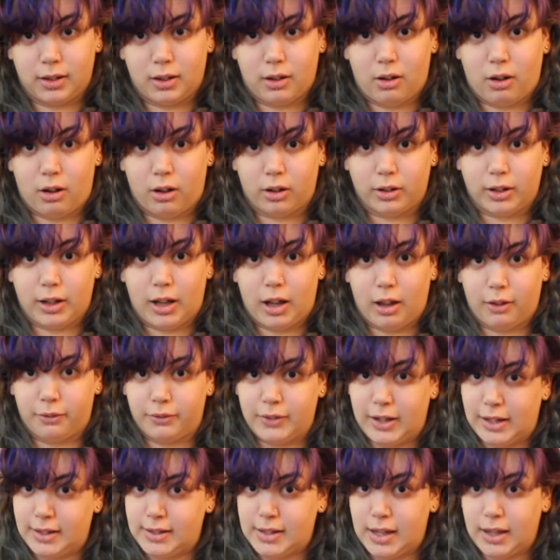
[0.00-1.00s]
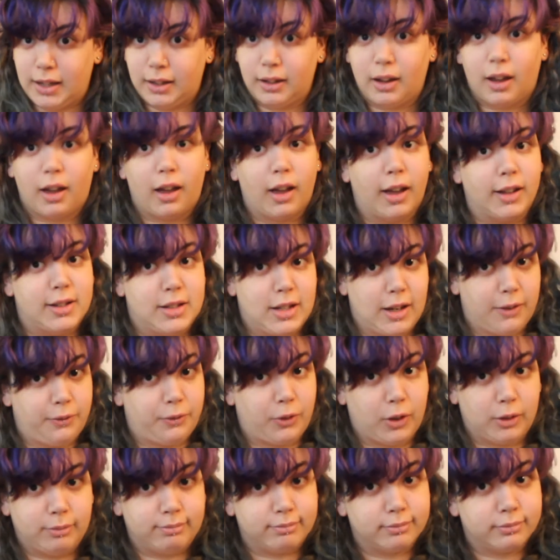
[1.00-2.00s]
on Love Knitting are
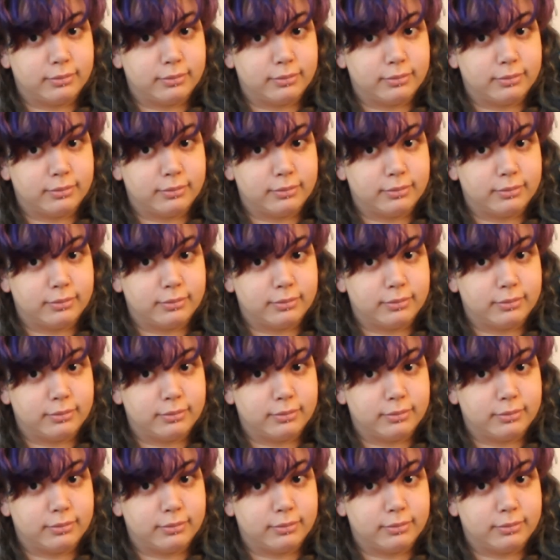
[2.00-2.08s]
different.